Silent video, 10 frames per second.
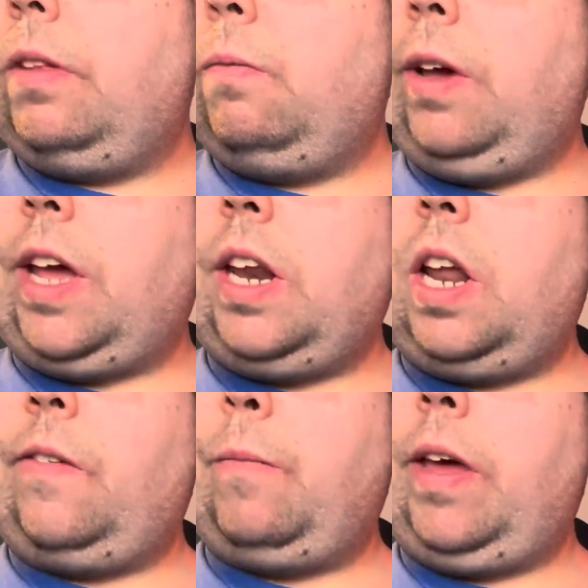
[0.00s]
We can
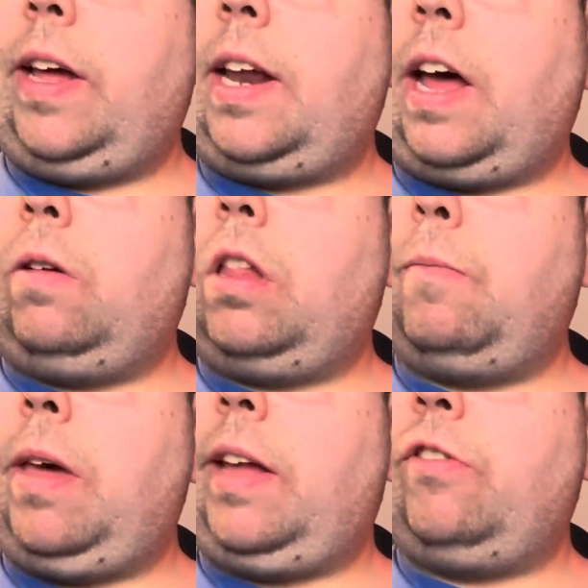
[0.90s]
never be allowed to
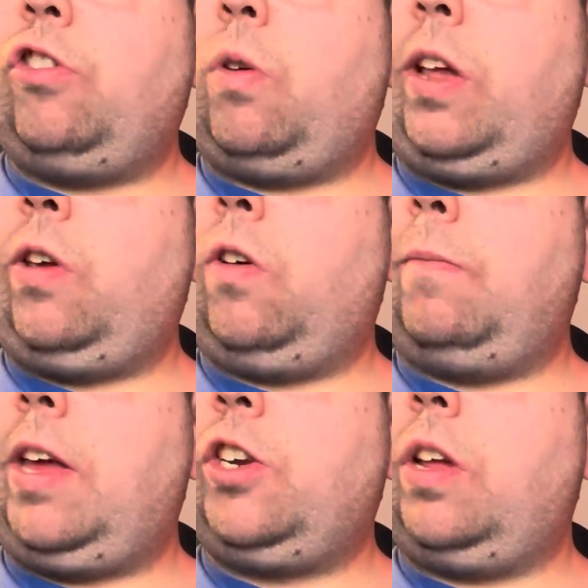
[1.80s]
meet during your
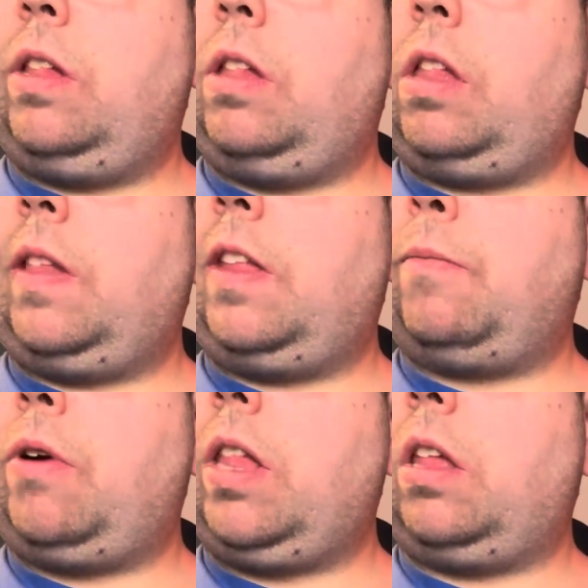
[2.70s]
missions in the
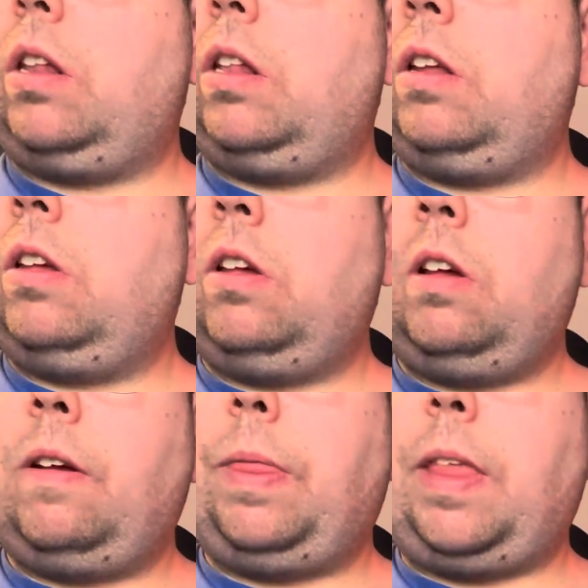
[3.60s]
present
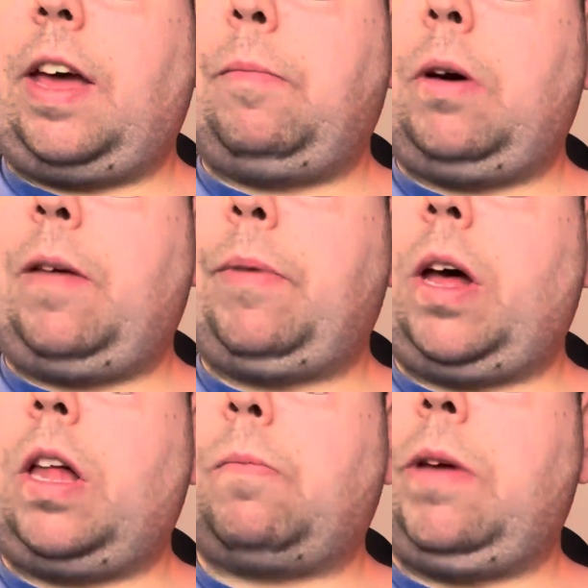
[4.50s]
and my
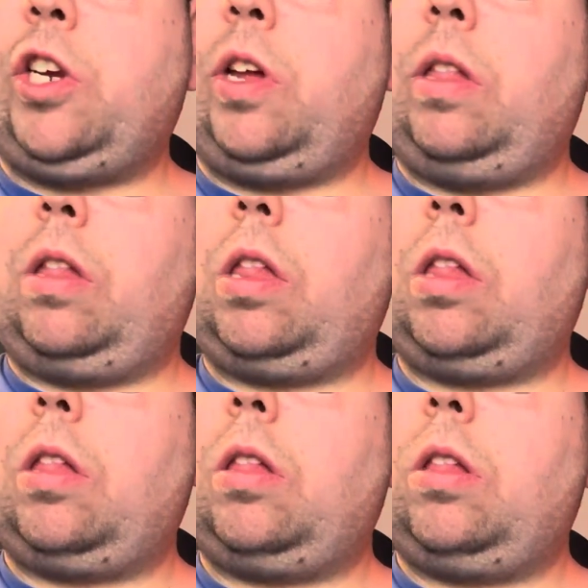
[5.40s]
past
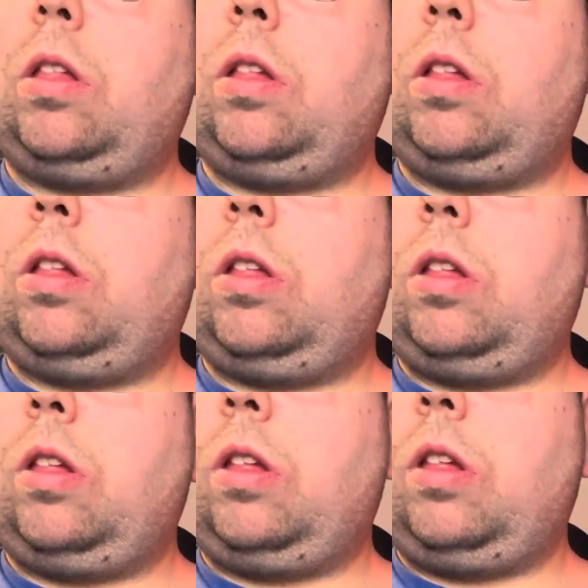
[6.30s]
missions.
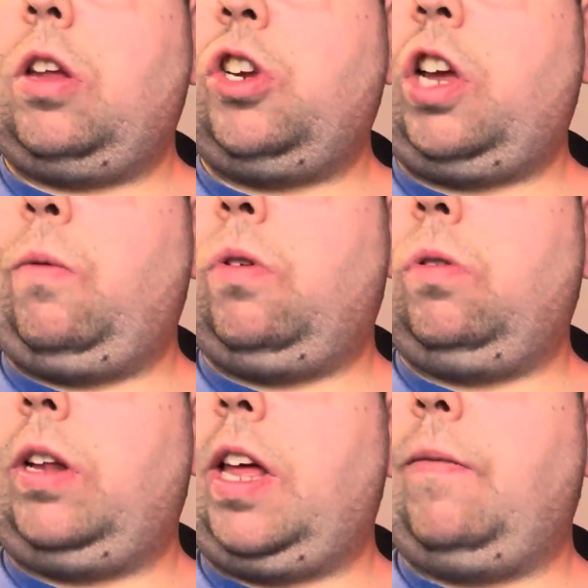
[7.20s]
She
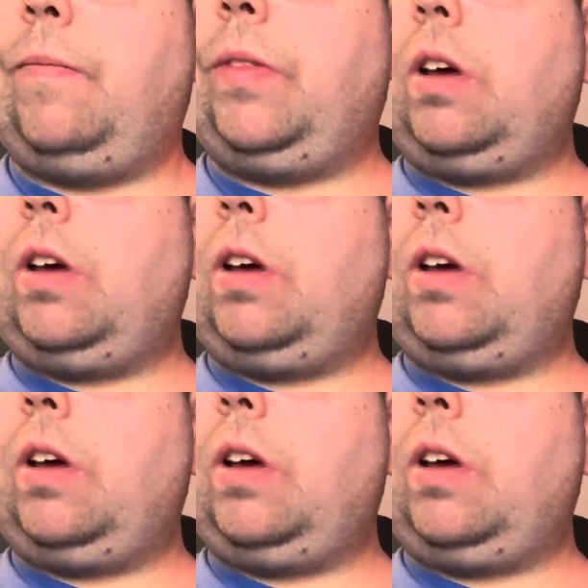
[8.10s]
warned him.